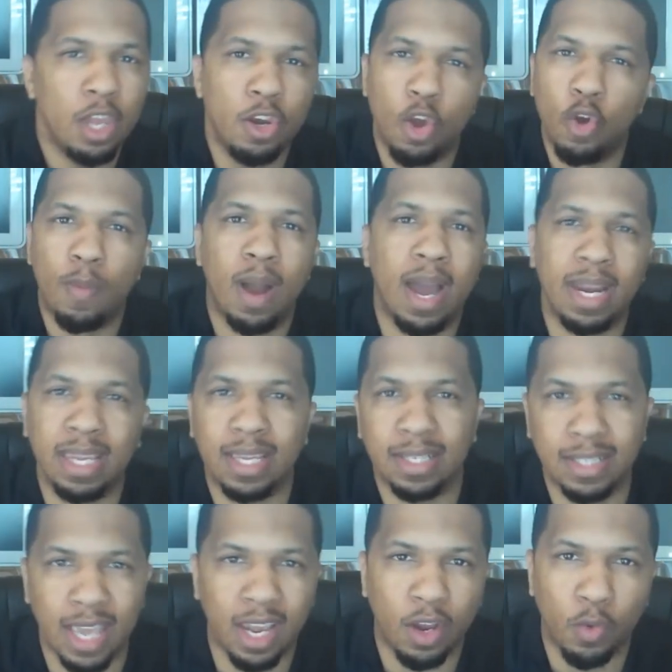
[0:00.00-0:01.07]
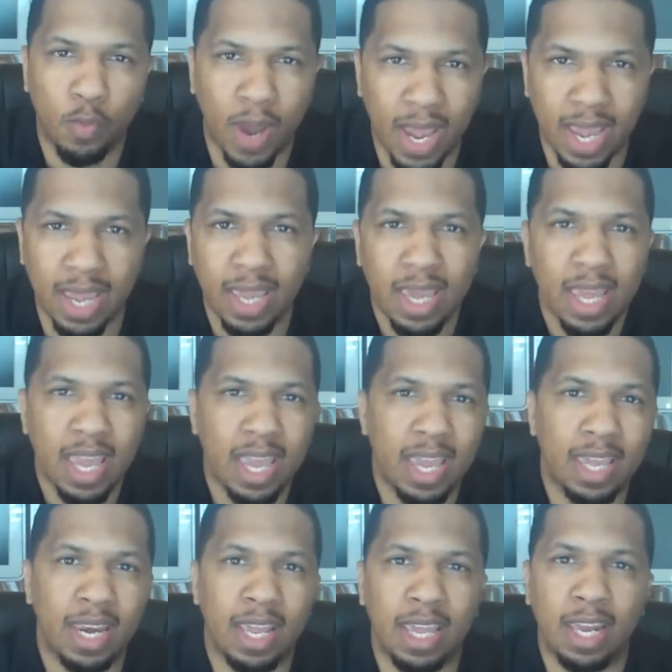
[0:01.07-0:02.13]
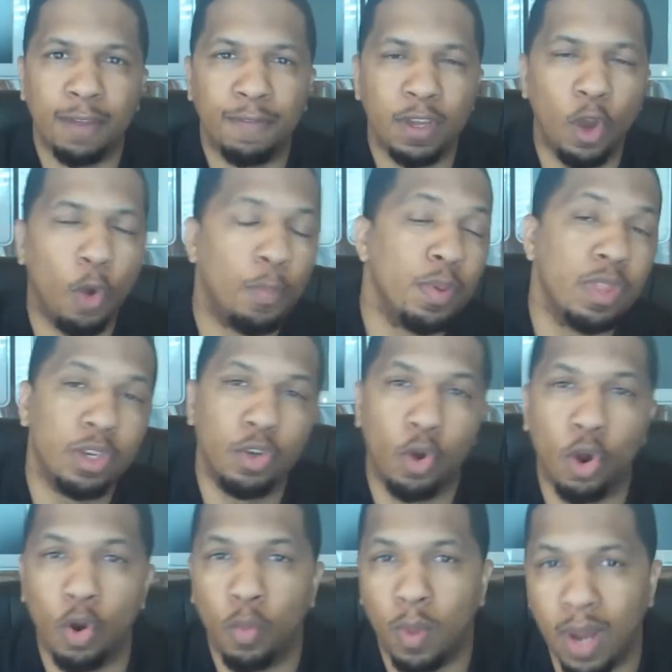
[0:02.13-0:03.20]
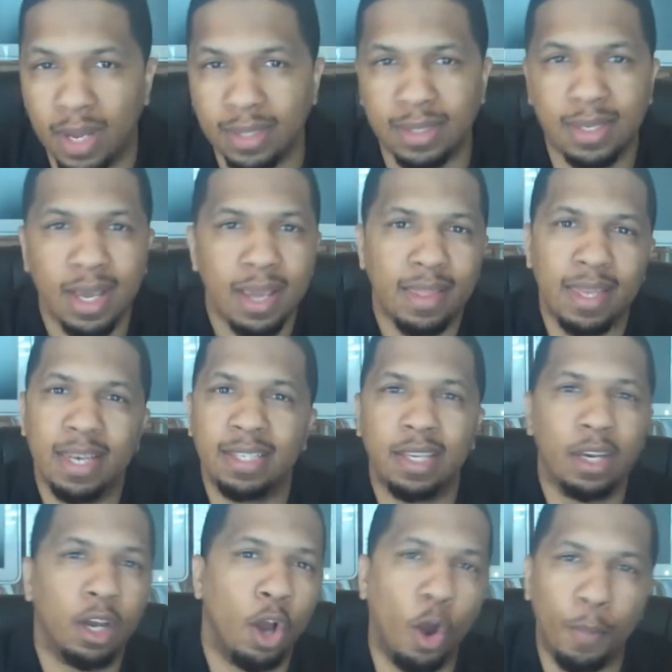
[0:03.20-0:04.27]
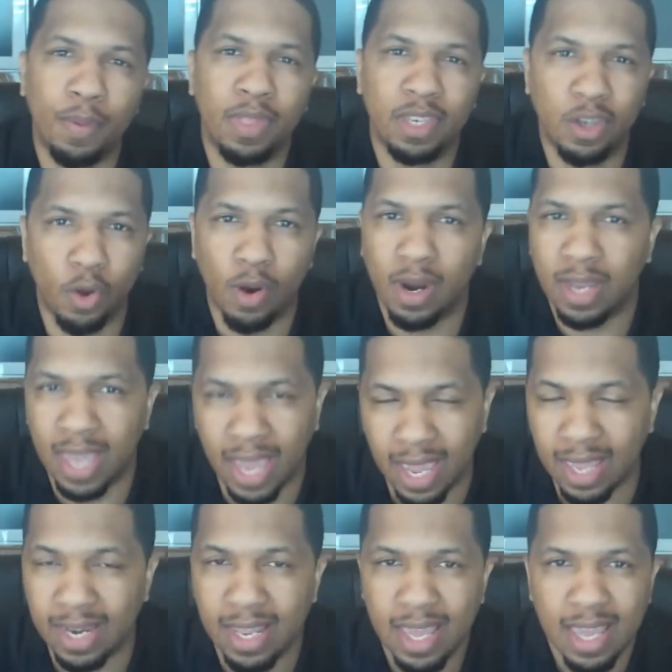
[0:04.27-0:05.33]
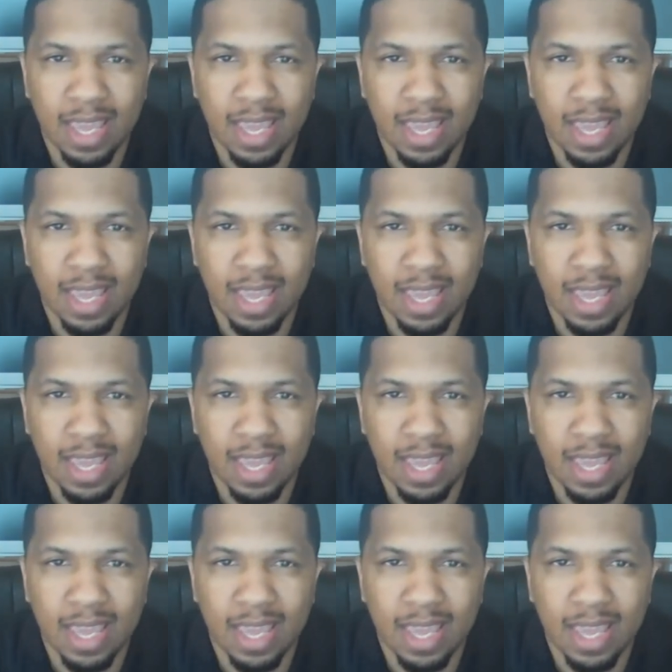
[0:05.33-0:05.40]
nobody can take away. And if he opened the door once, then he's going to open the door again.